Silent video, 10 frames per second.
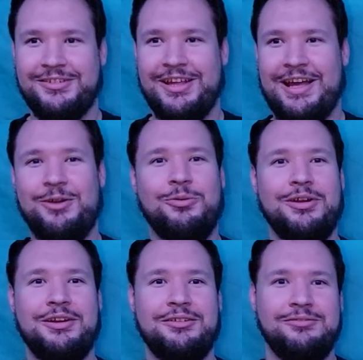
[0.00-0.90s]
I don't want
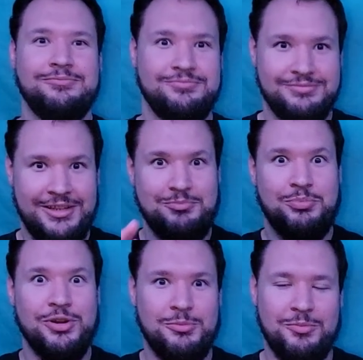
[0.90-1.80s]
to
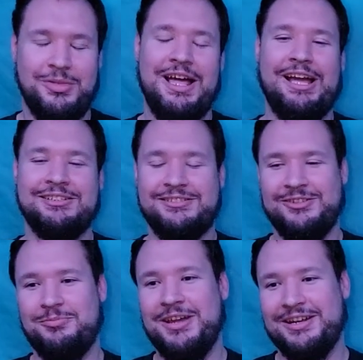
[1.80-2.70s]
put him on blast. So
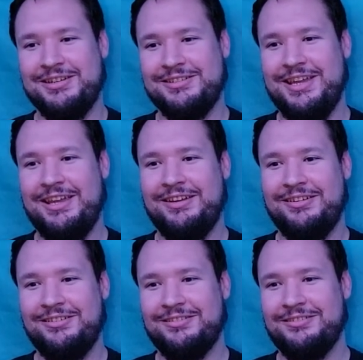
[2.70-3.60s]
I'm not gonna
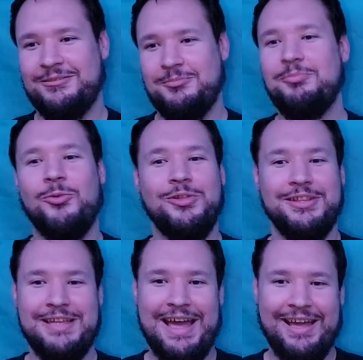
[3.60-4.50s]
say more
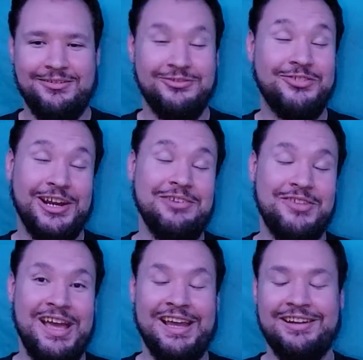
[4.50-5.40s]
than that. I'm very
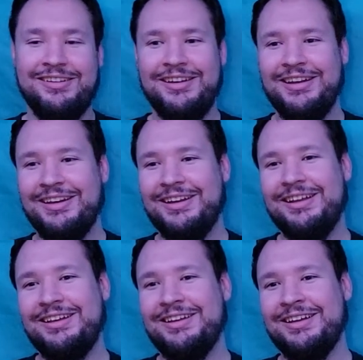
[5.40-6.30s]
vague.
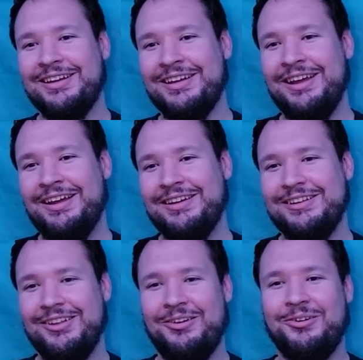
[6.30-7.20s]

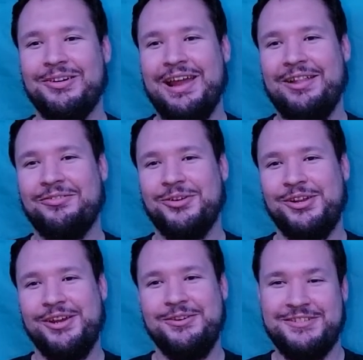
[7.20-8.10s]
The whole California
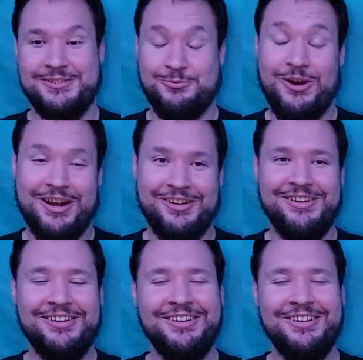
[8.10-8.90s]
coast is water.